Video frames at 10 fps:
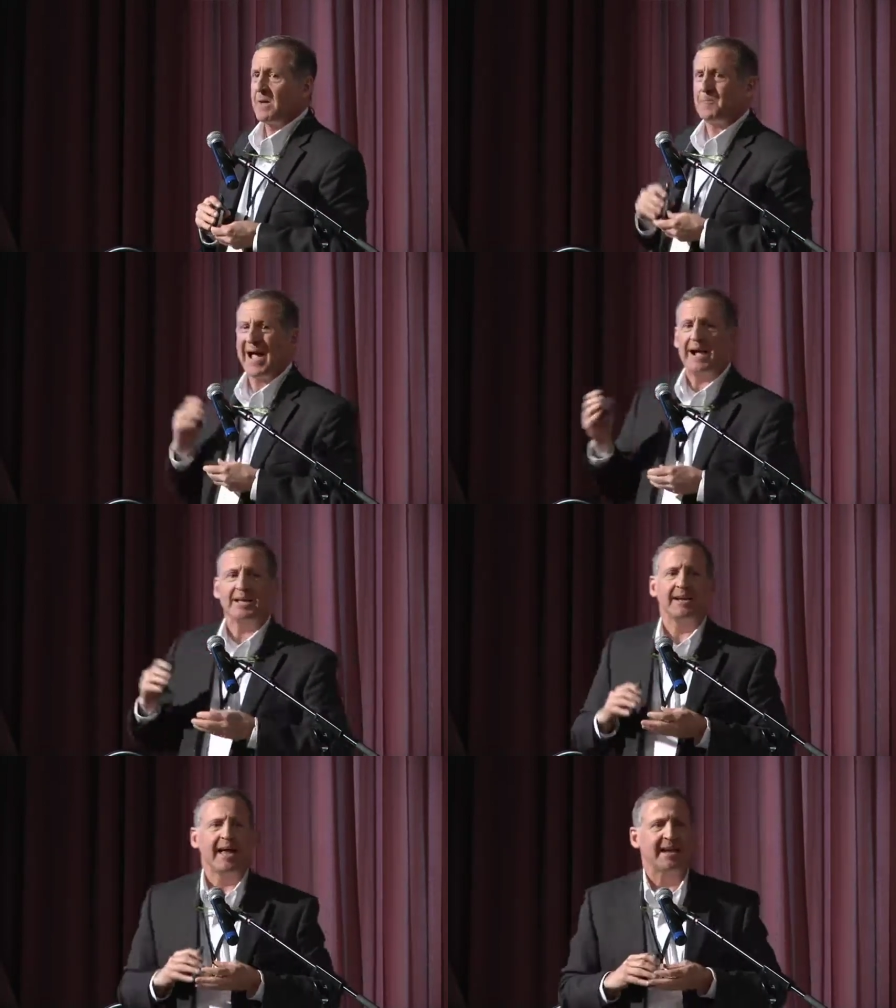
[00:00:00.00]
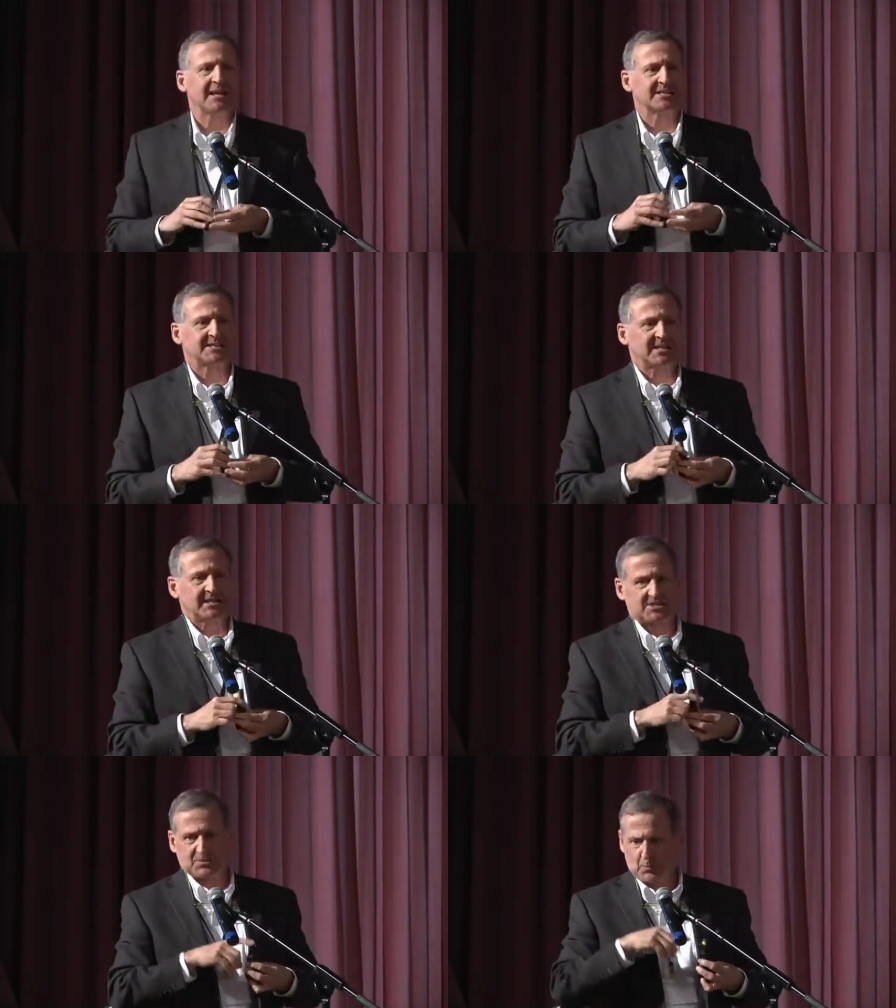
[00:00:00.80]
Back in
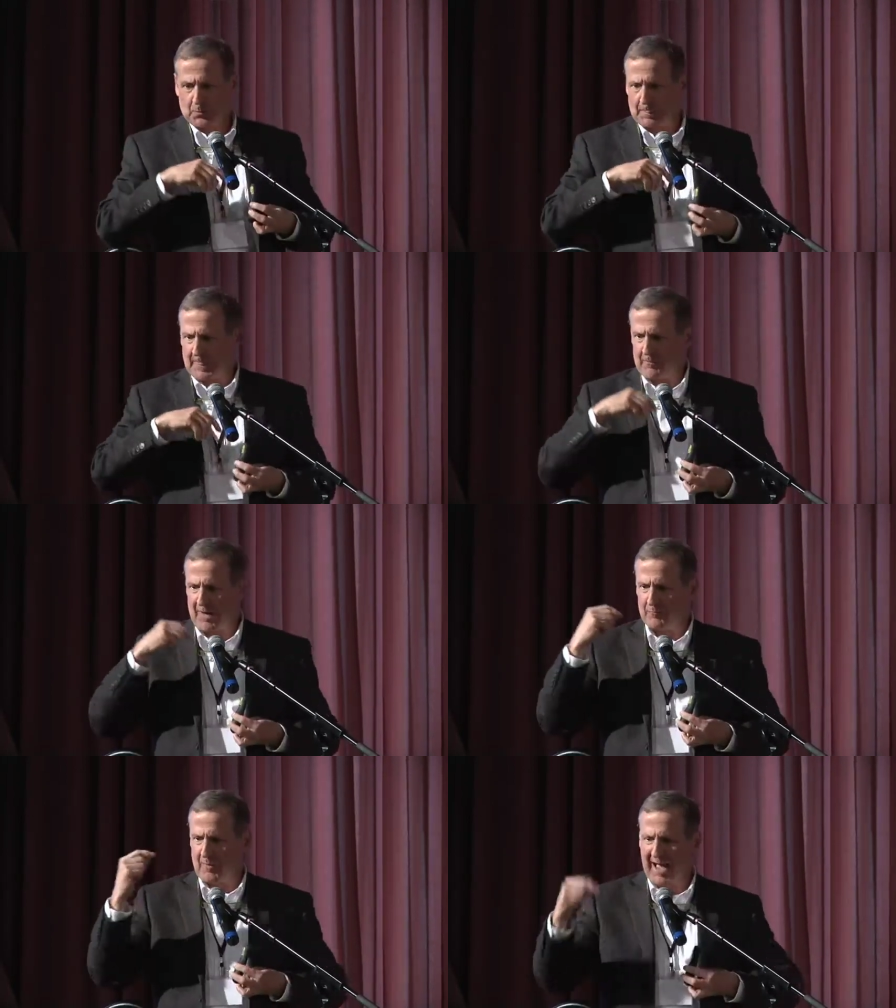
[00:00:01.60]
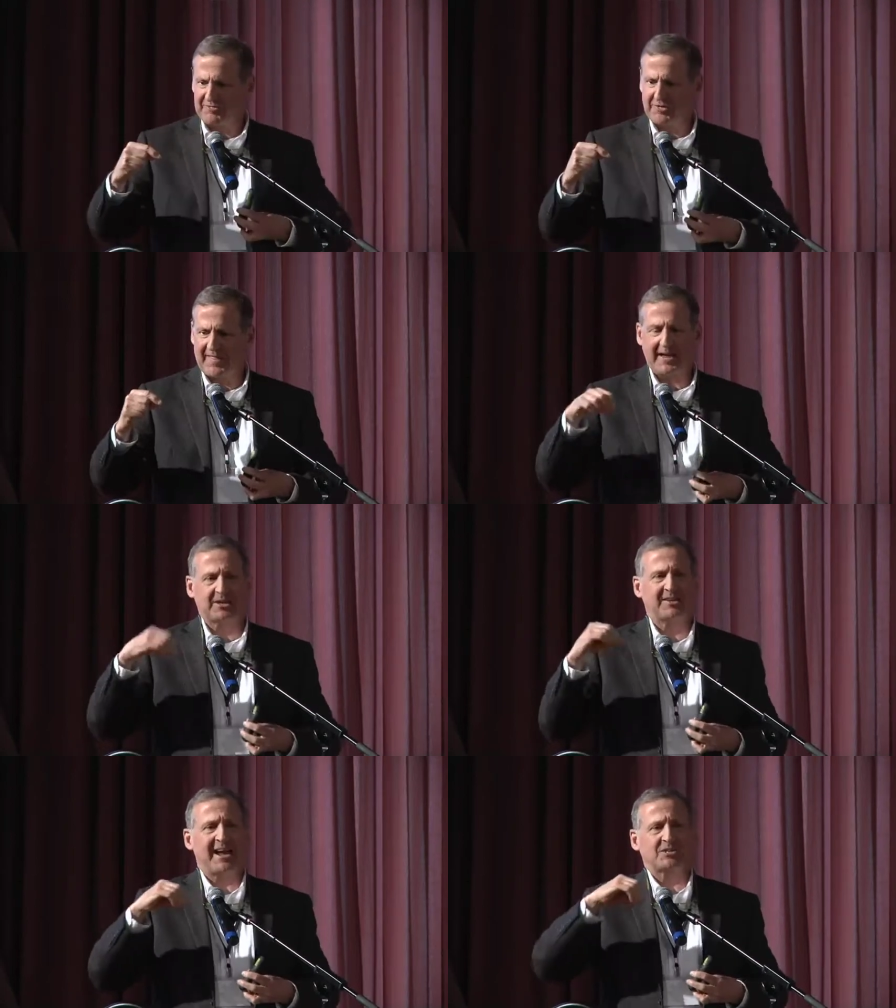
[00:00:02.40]
86, after that
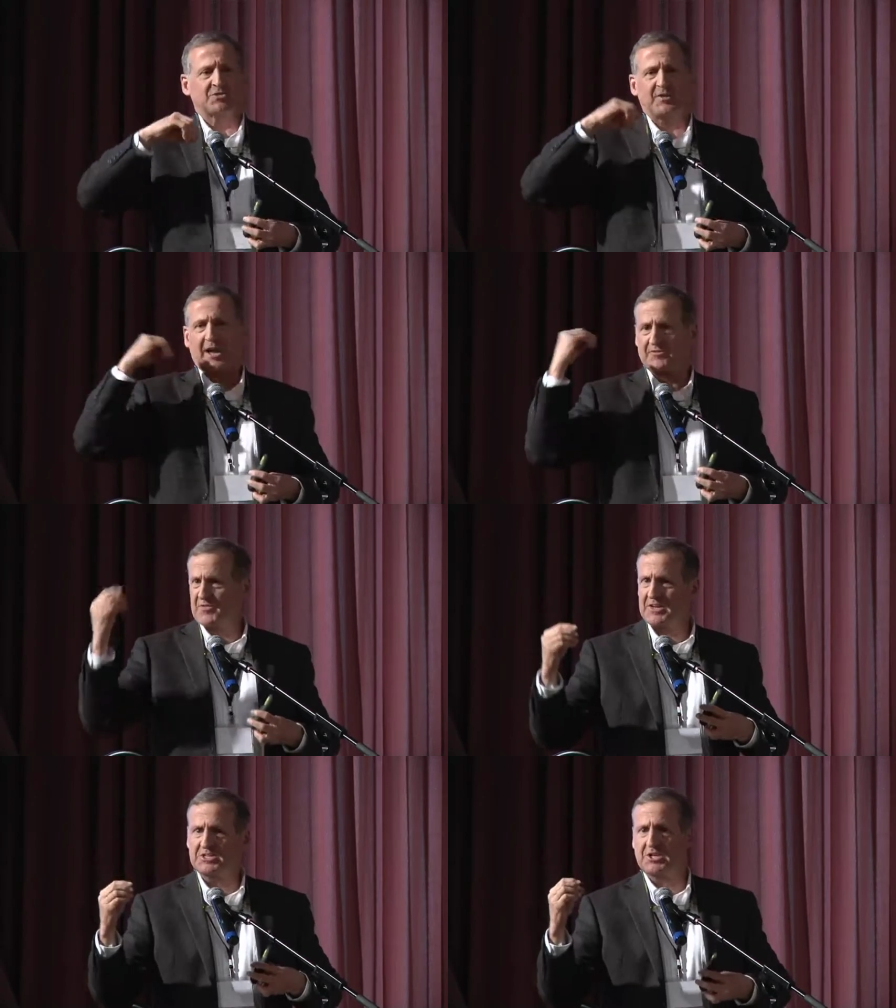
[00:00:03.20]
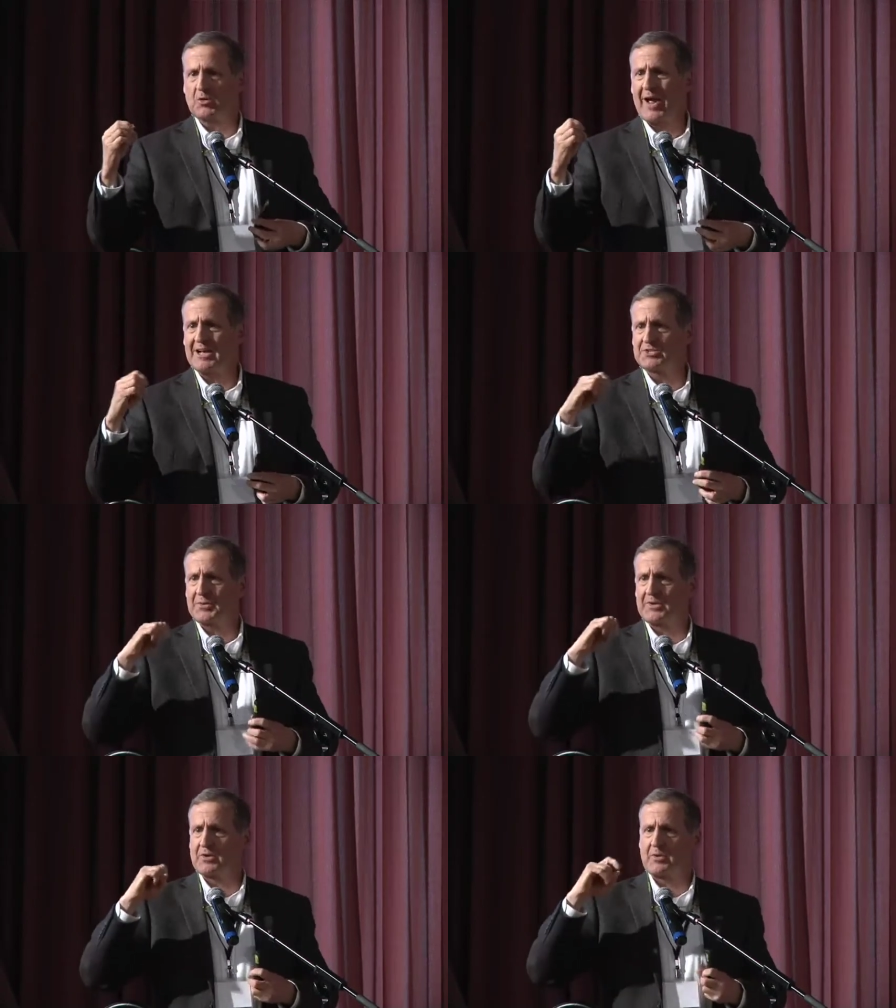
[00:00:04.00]
catastrophe, I'd finished a
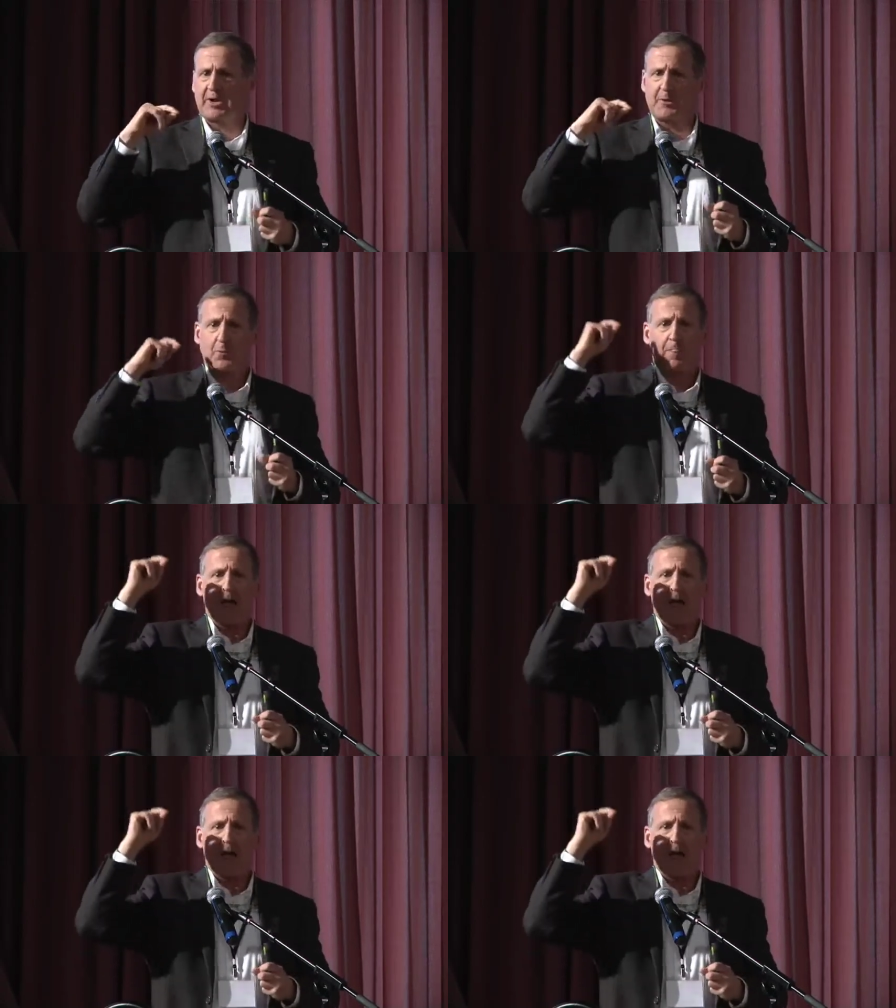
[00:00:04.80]
graduate degree.